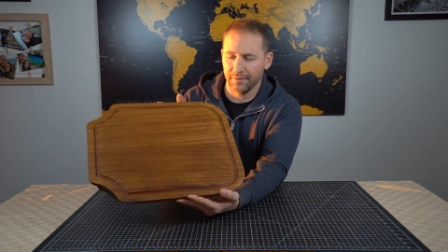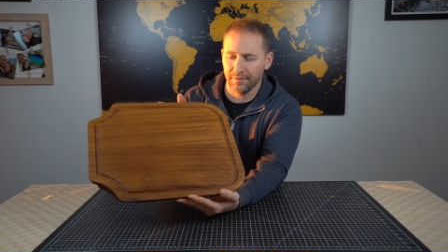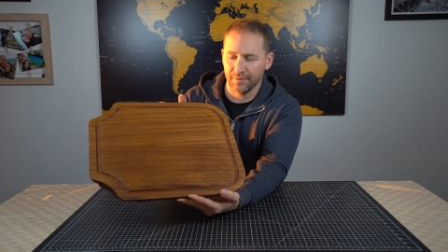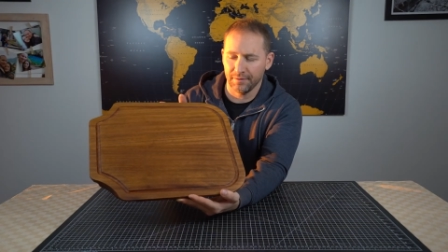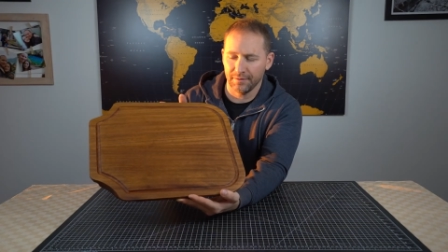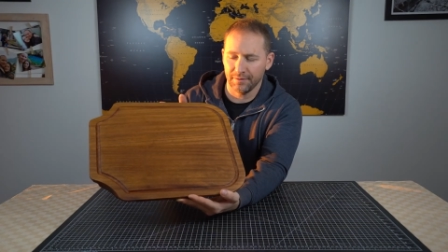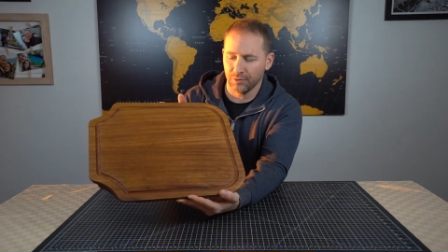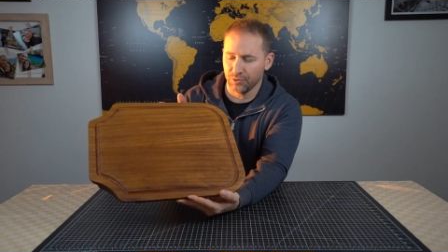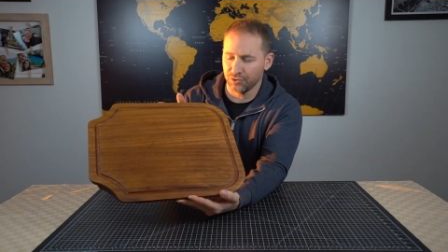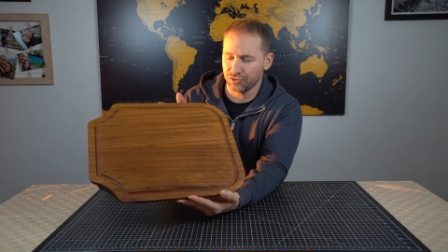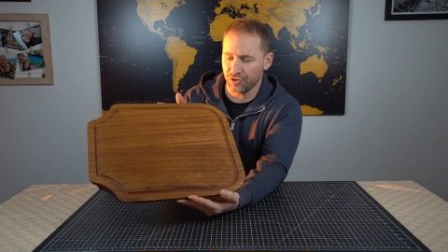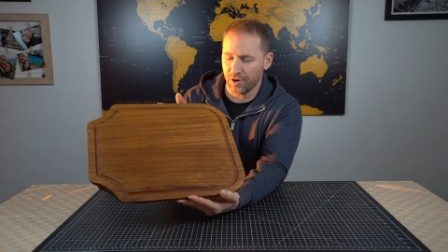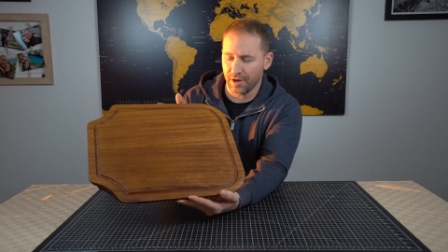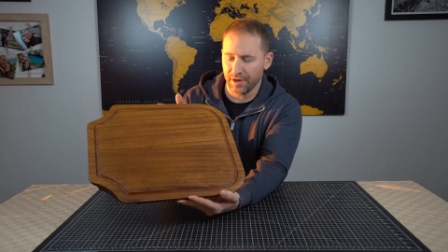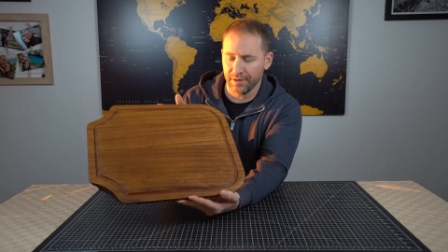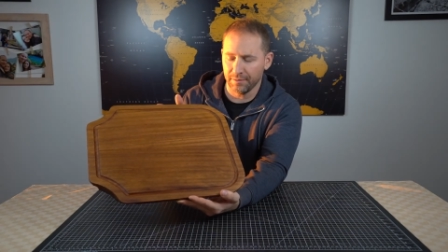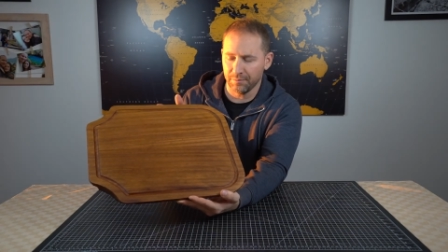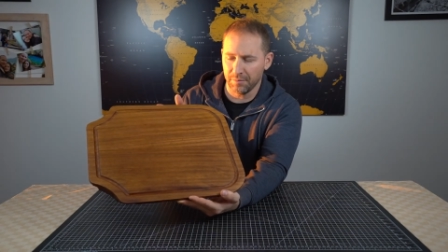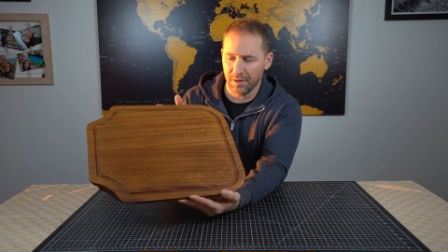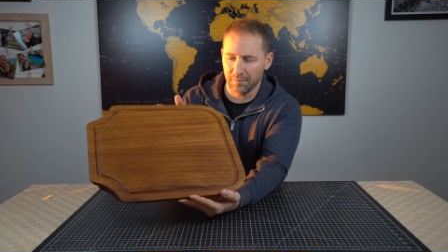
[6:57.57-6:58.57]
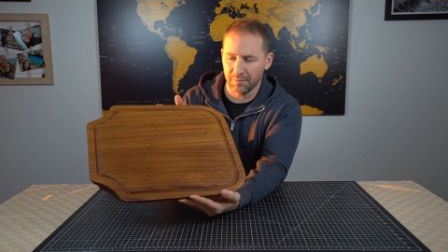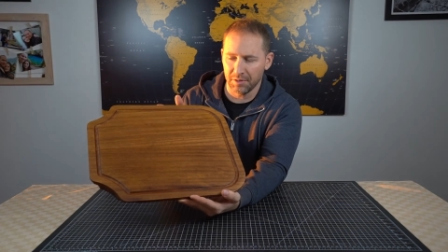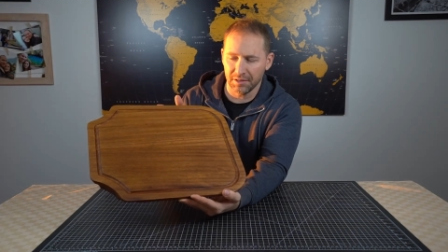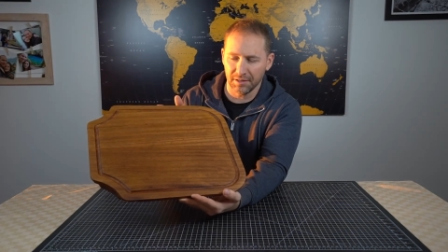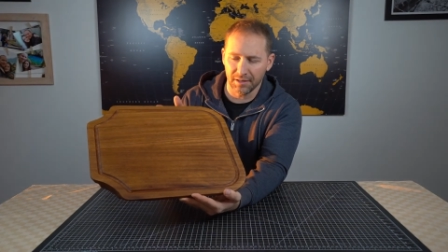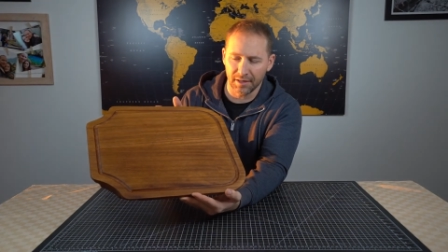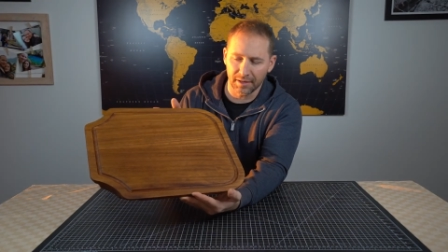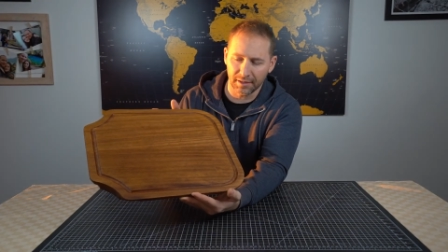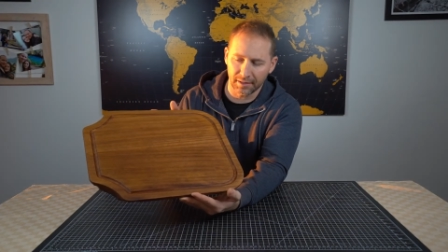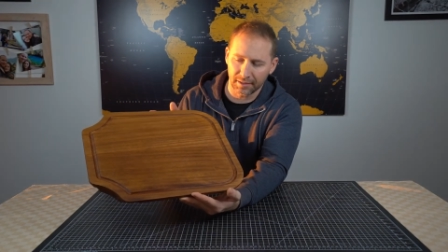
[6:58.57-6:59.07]
It'll dry in maybe
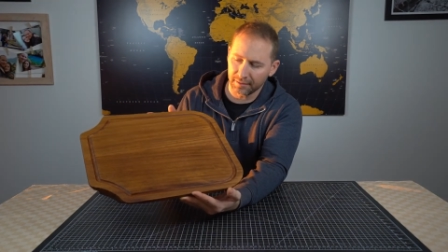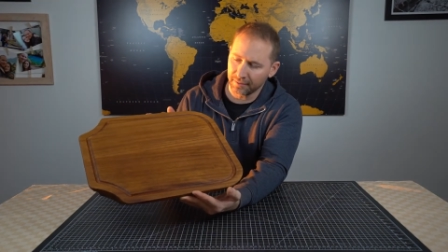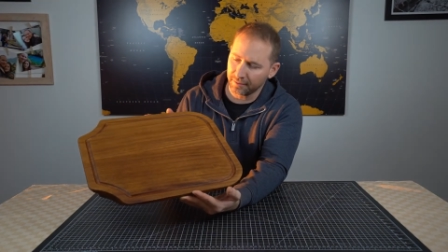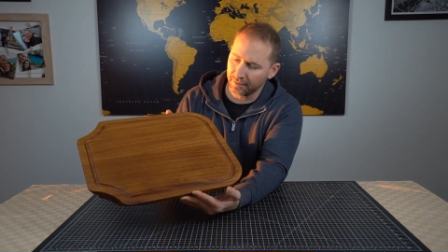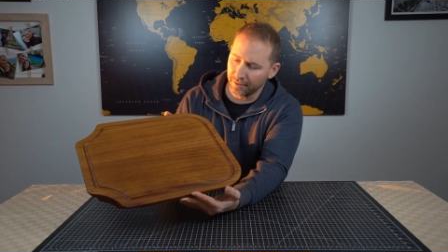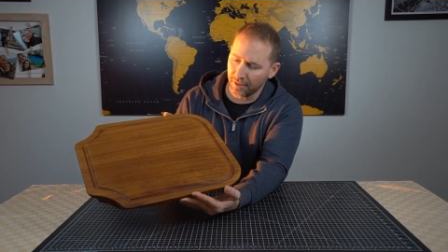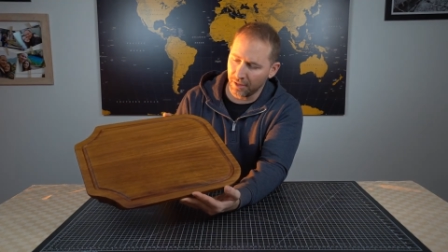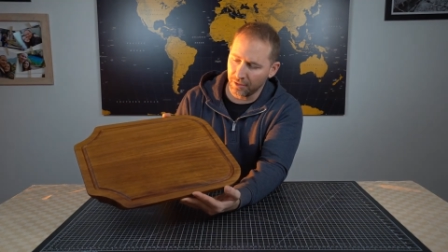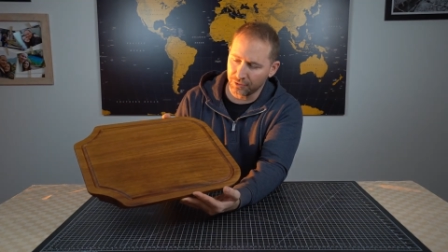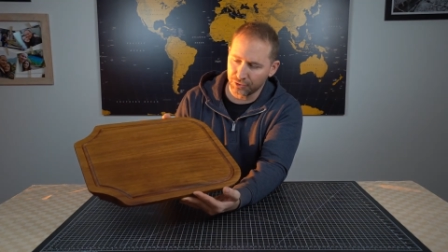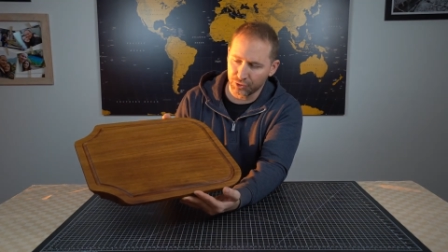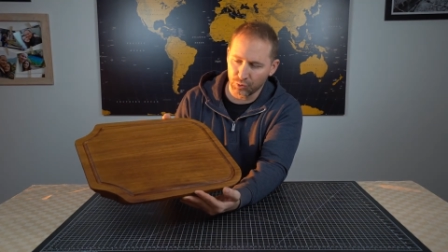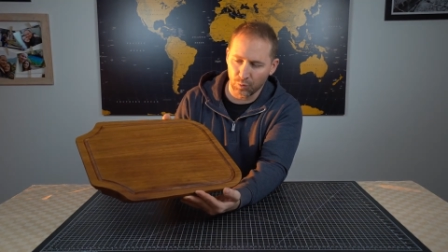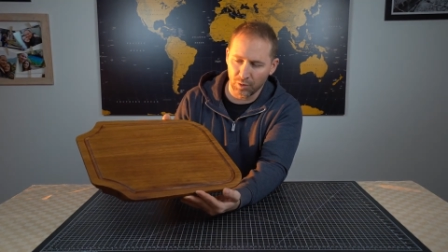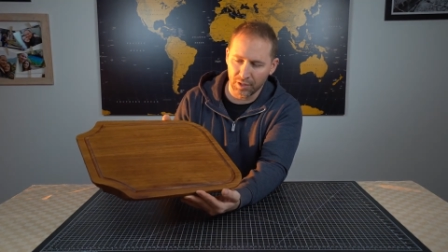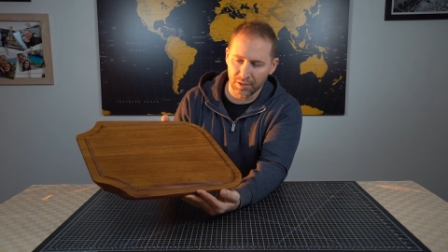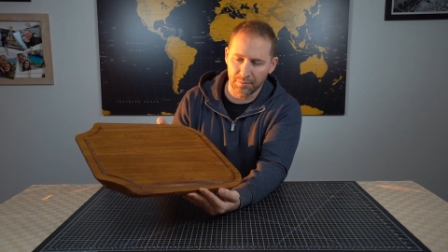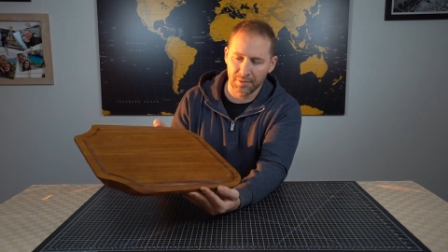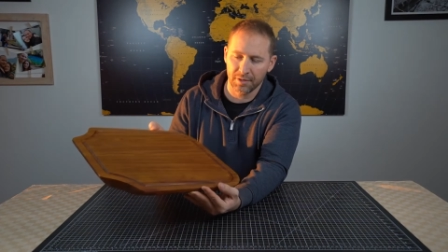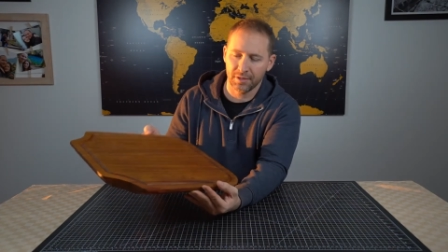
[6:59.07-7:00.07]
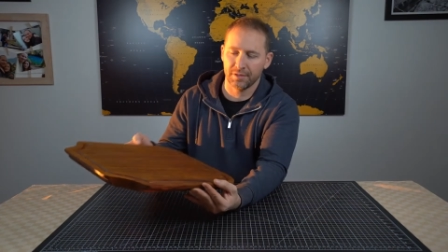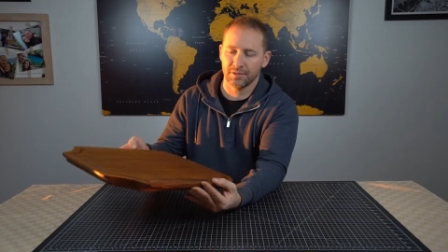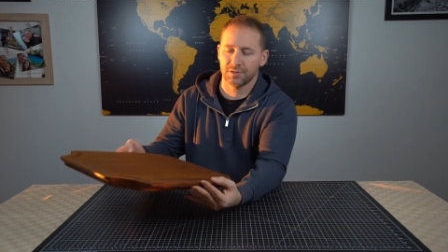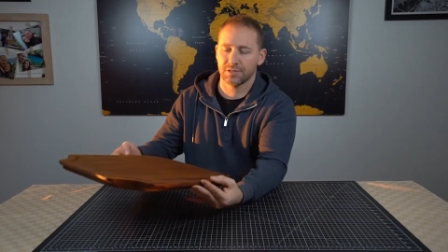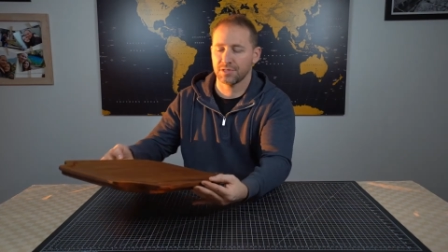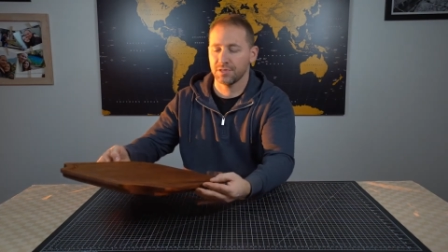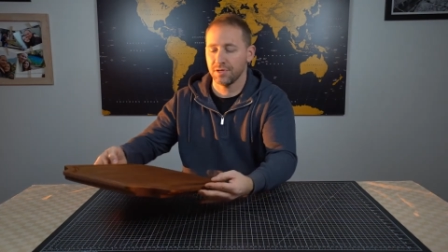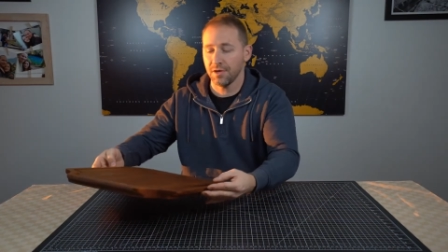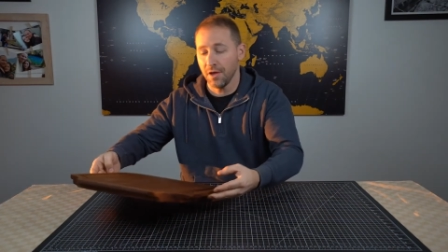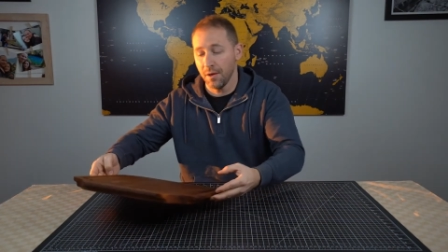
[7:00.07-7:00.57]
like another 20
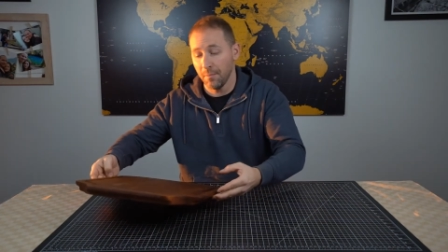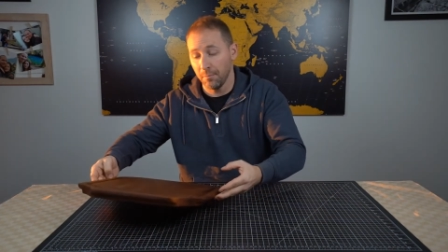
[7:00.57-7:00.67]
minutes.